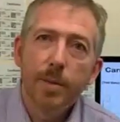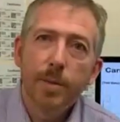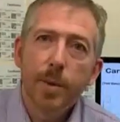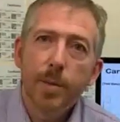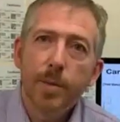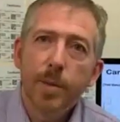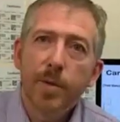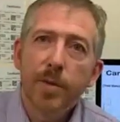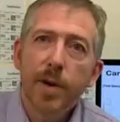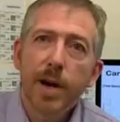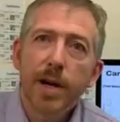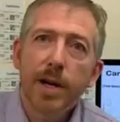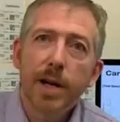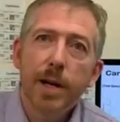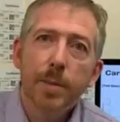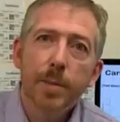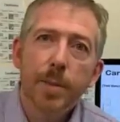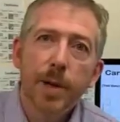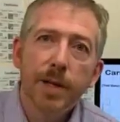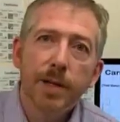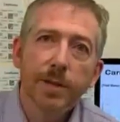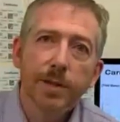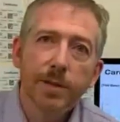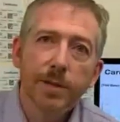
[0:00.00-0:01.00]
We provide our
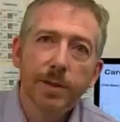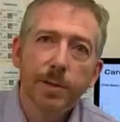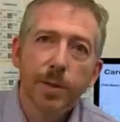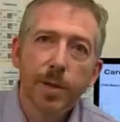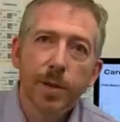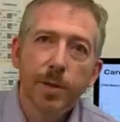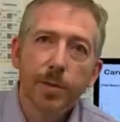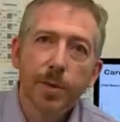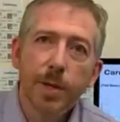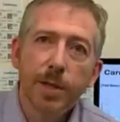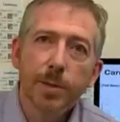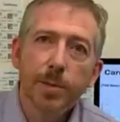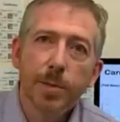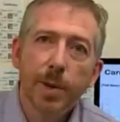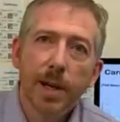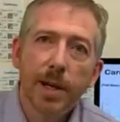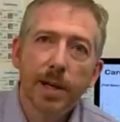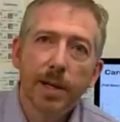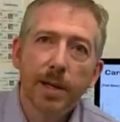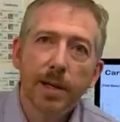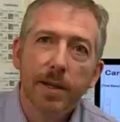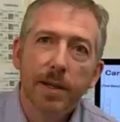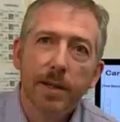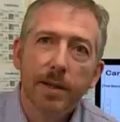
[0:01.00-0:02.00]
patients with a
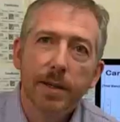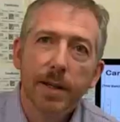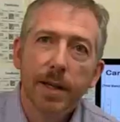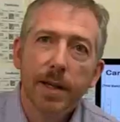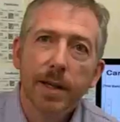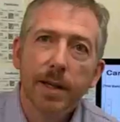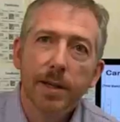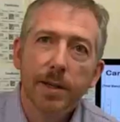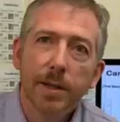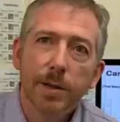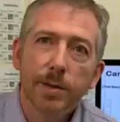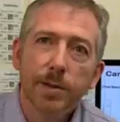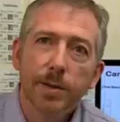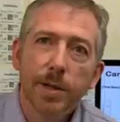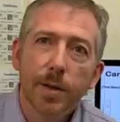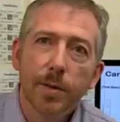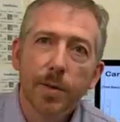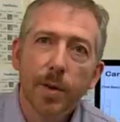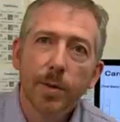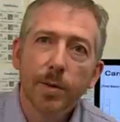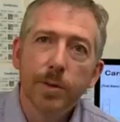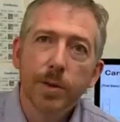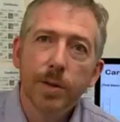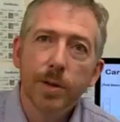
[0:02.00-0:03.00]
wristband that includes
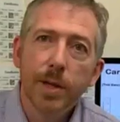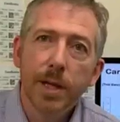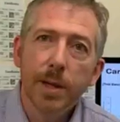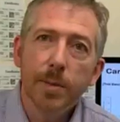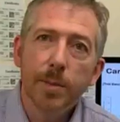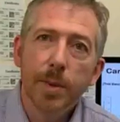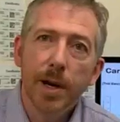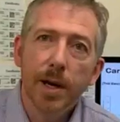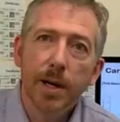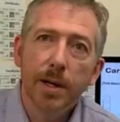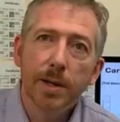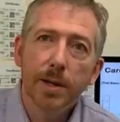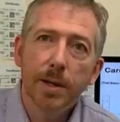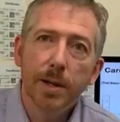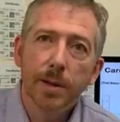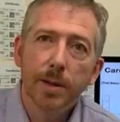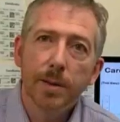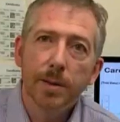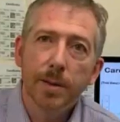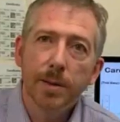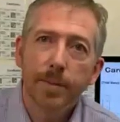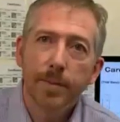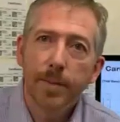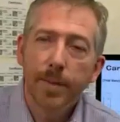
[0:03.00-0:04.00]
their own unique
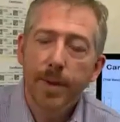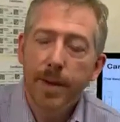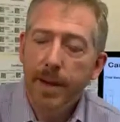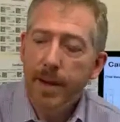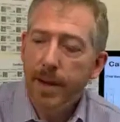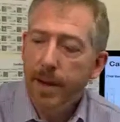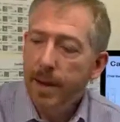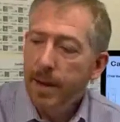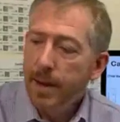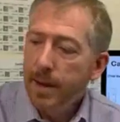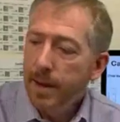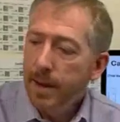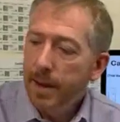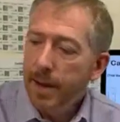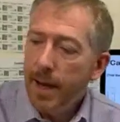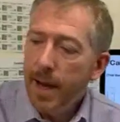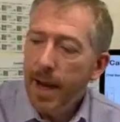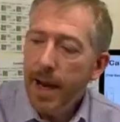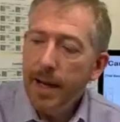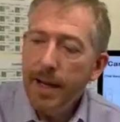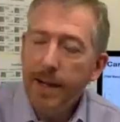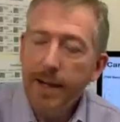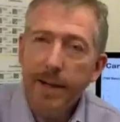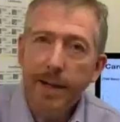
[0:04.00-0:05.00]
barcode.
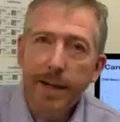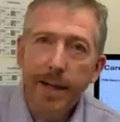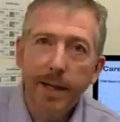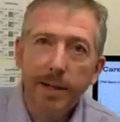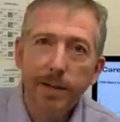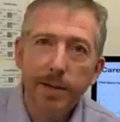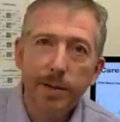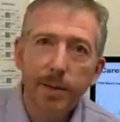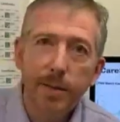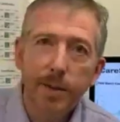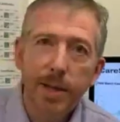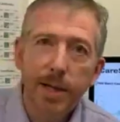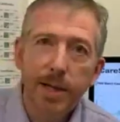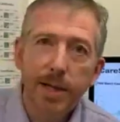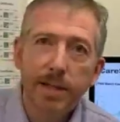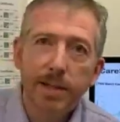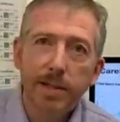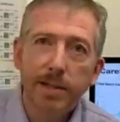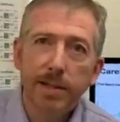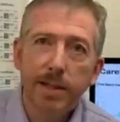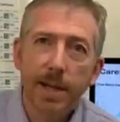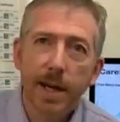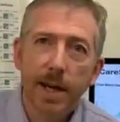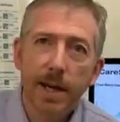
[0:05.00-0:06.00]
Anything else that we need
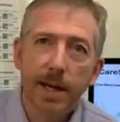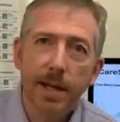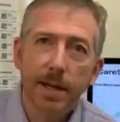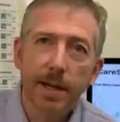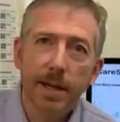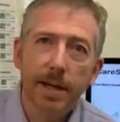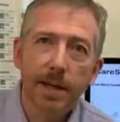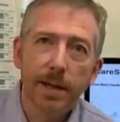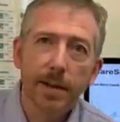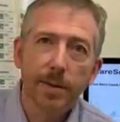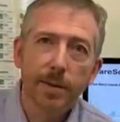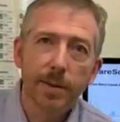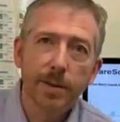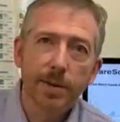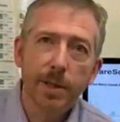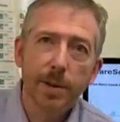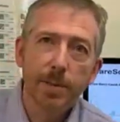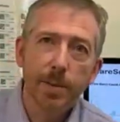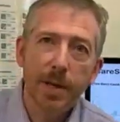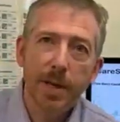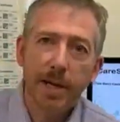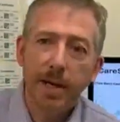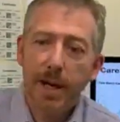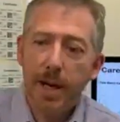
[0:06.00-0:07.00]
to scan will
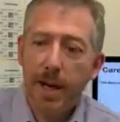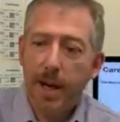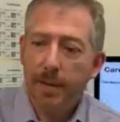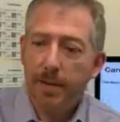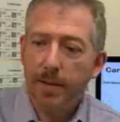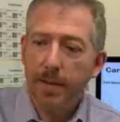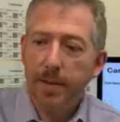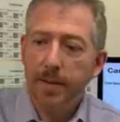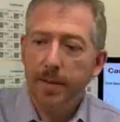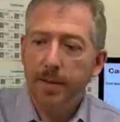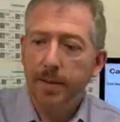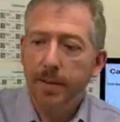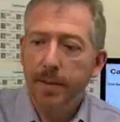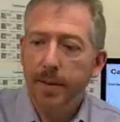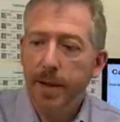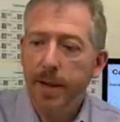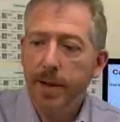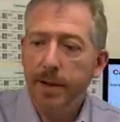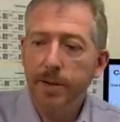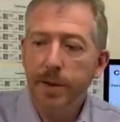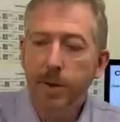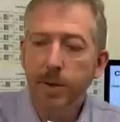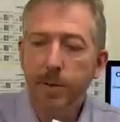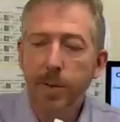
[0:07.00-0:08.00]
typically have
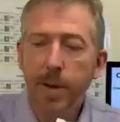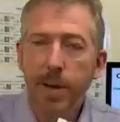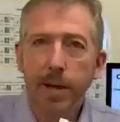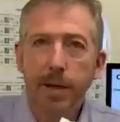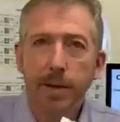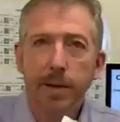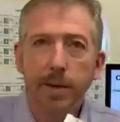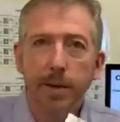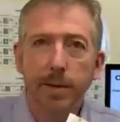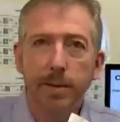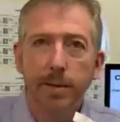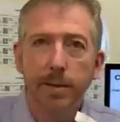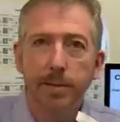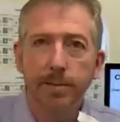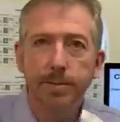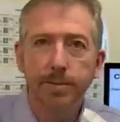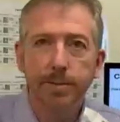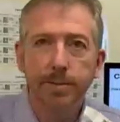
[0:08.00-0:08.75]
its own barcode.